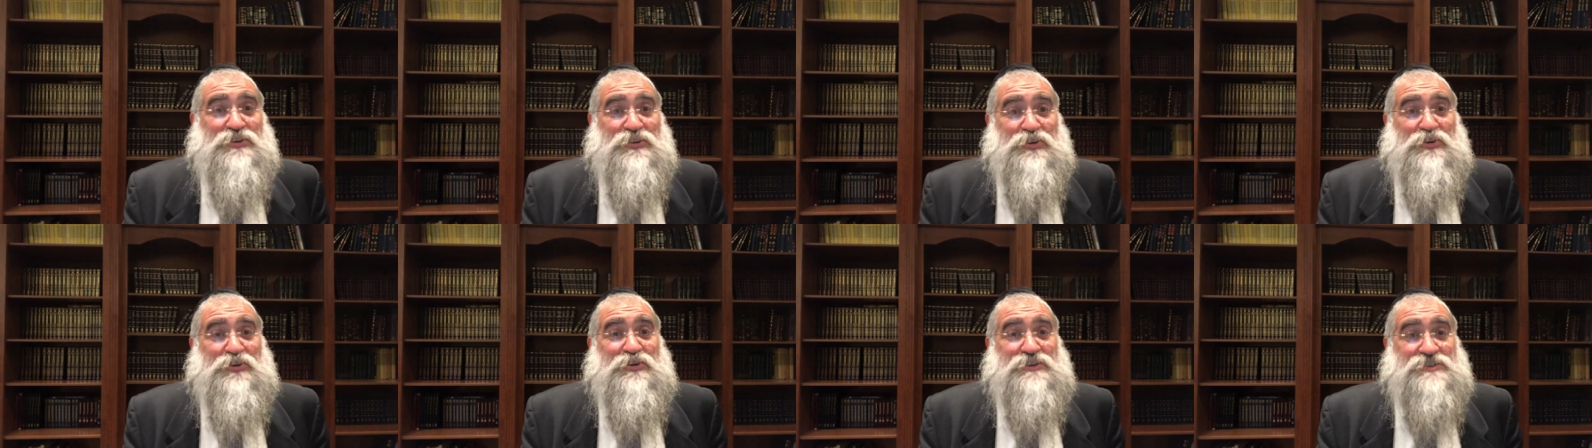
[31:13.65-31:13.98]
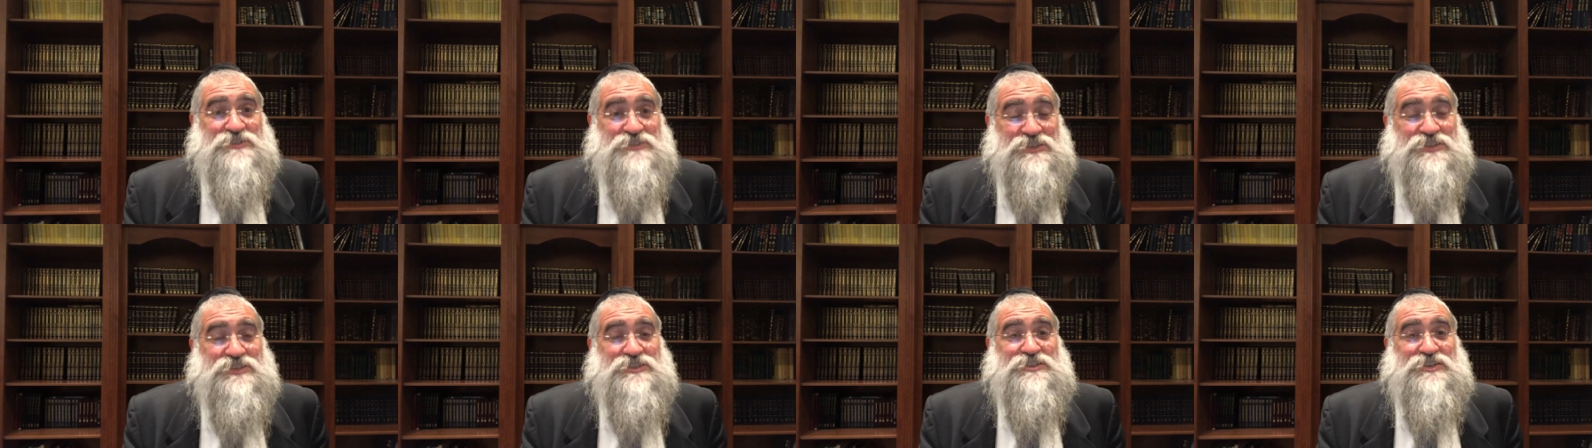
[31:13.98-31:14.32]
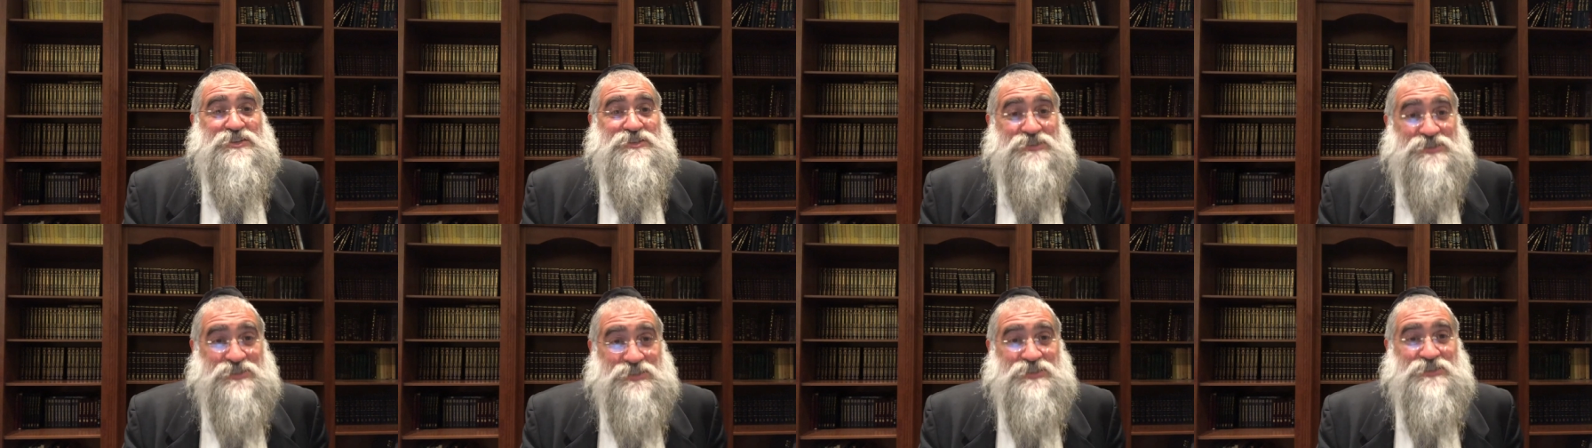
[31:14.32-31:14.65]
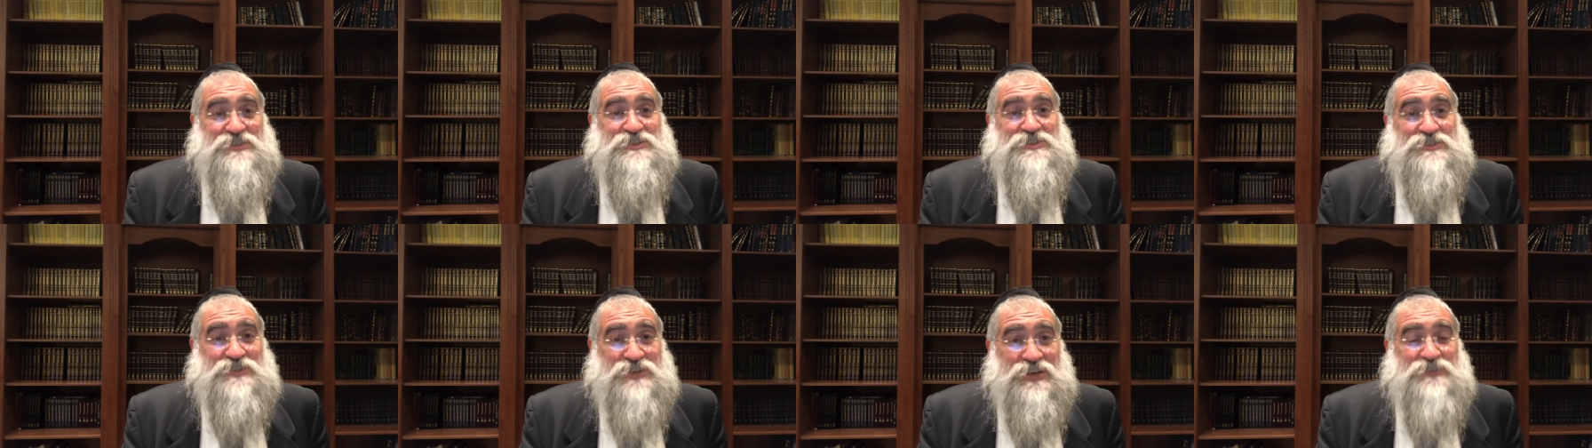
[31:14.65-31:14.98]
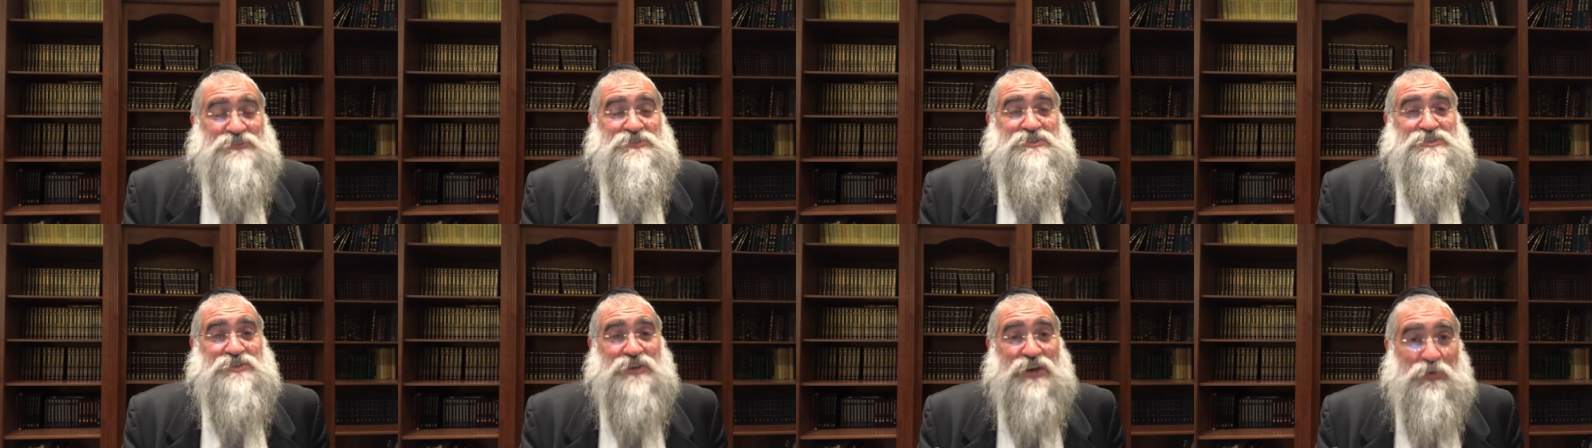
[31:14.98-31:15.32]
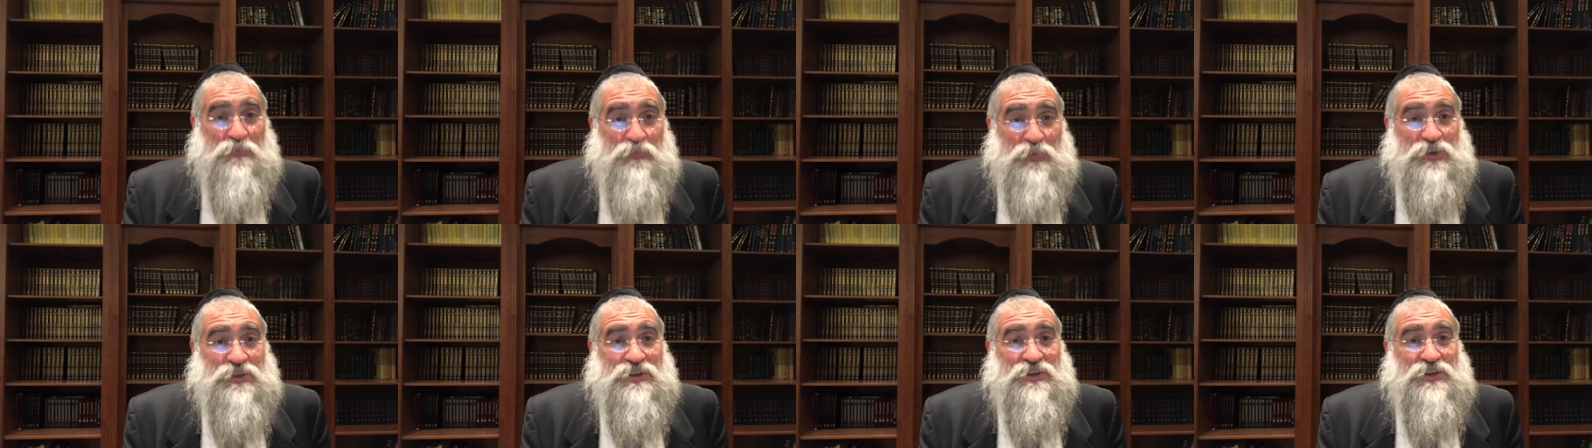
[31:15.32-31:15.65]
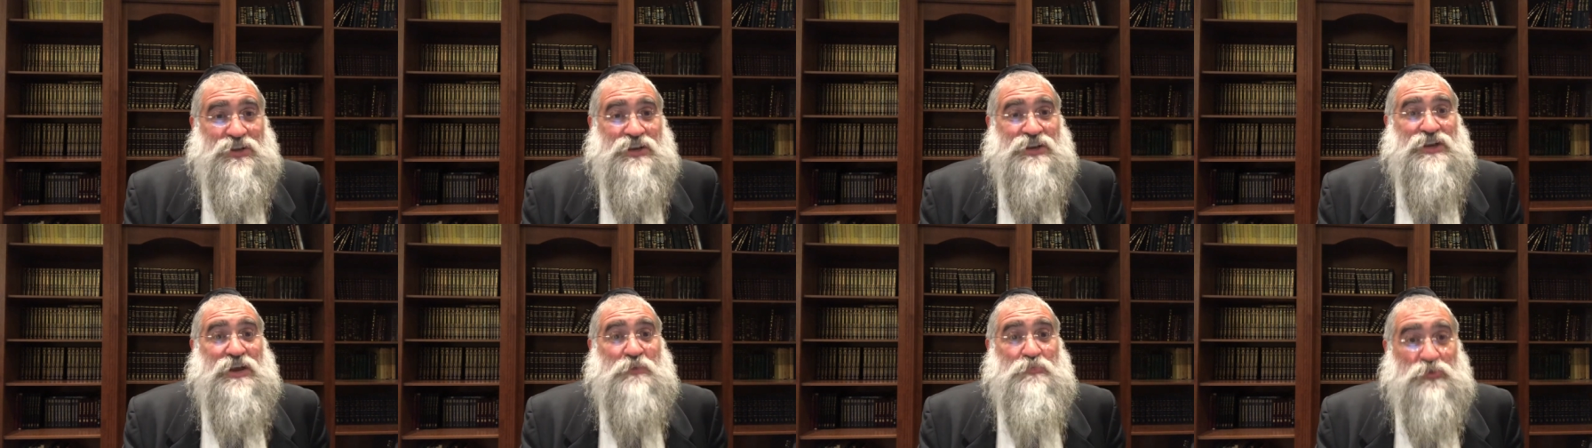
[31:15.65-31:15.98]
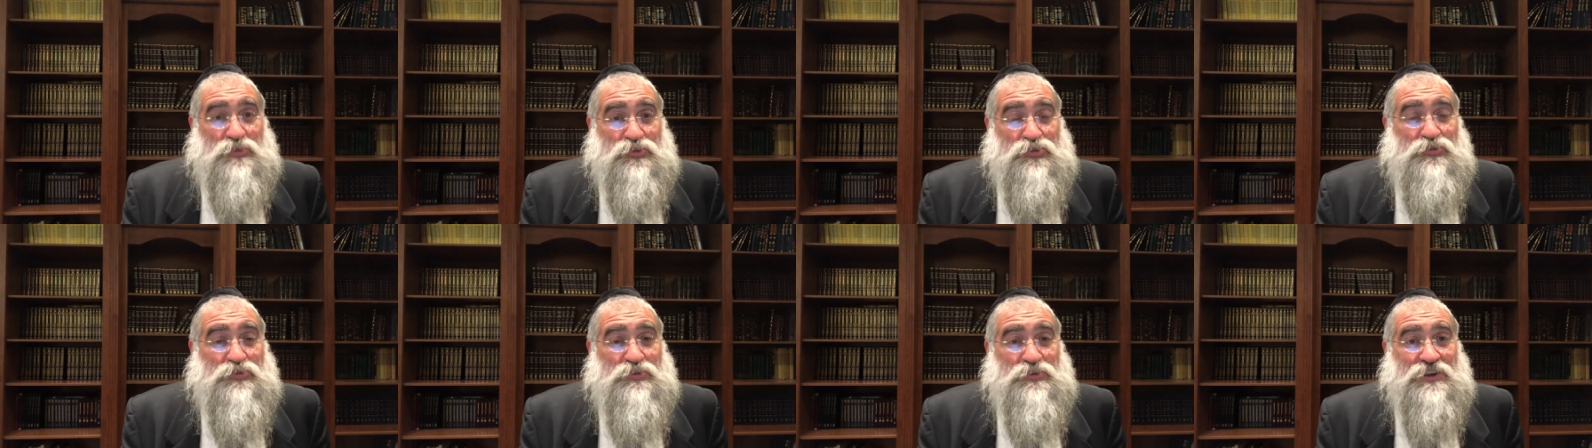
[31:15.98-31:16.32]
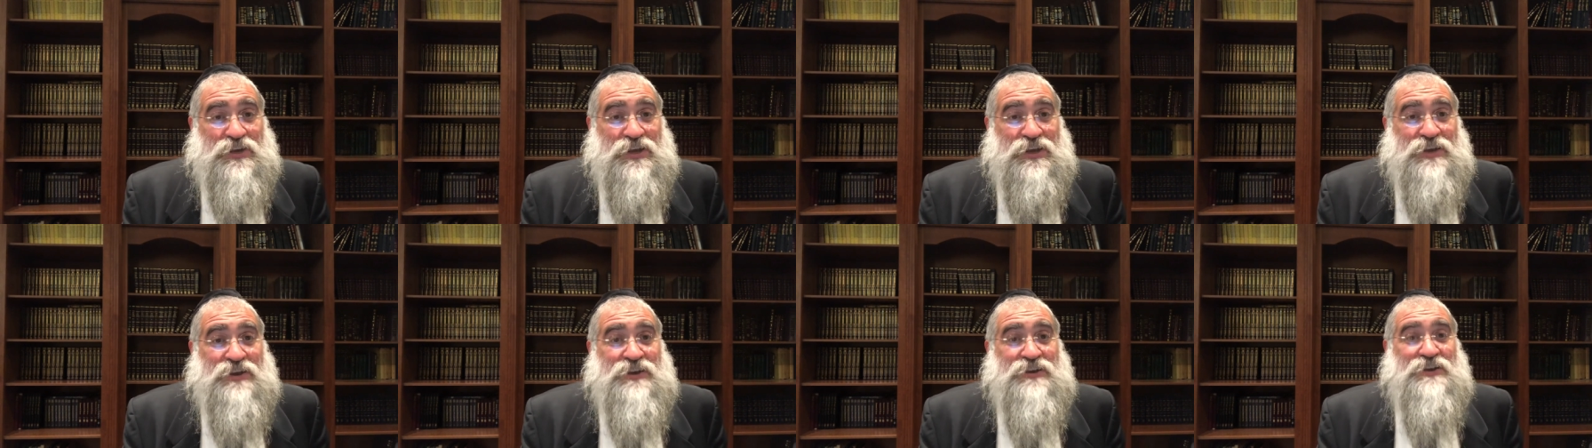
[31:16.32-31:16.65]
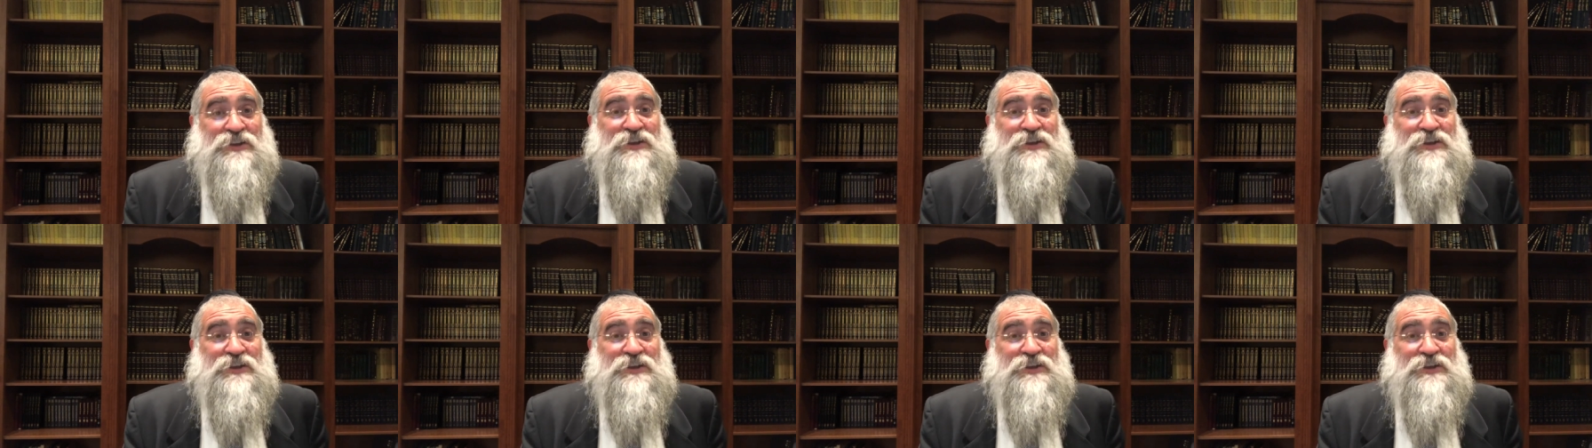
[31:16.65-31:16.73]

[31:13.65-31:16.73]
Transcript: learn Chassidus because Chassidus gives us the ability and opportunity